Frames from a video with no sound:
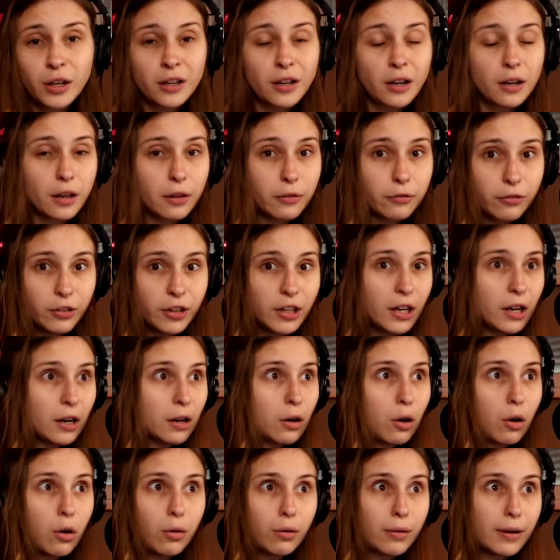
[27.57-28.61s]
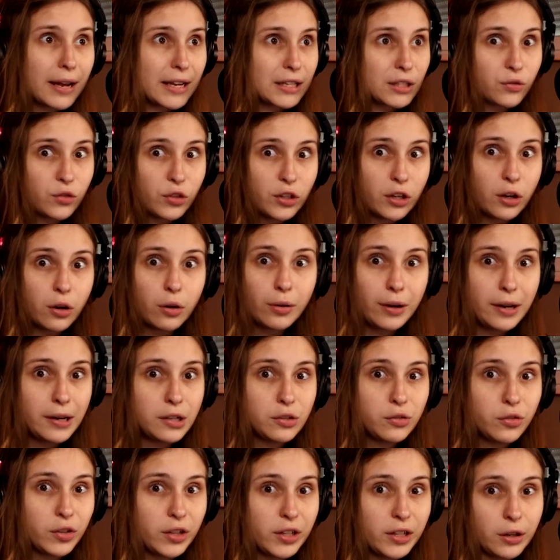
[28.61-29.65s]
can call it video, last video,
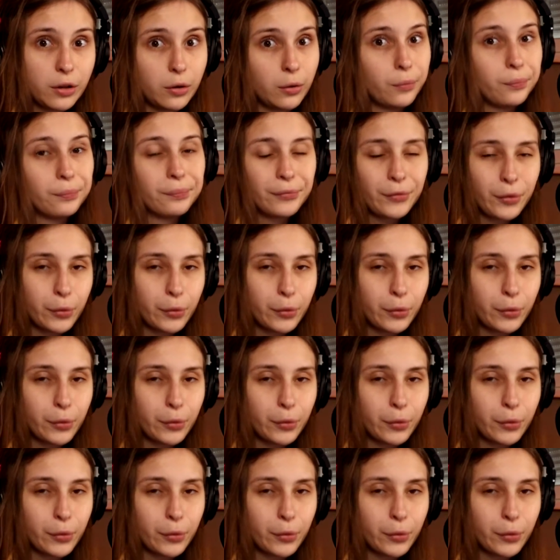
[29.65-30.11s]
latest video,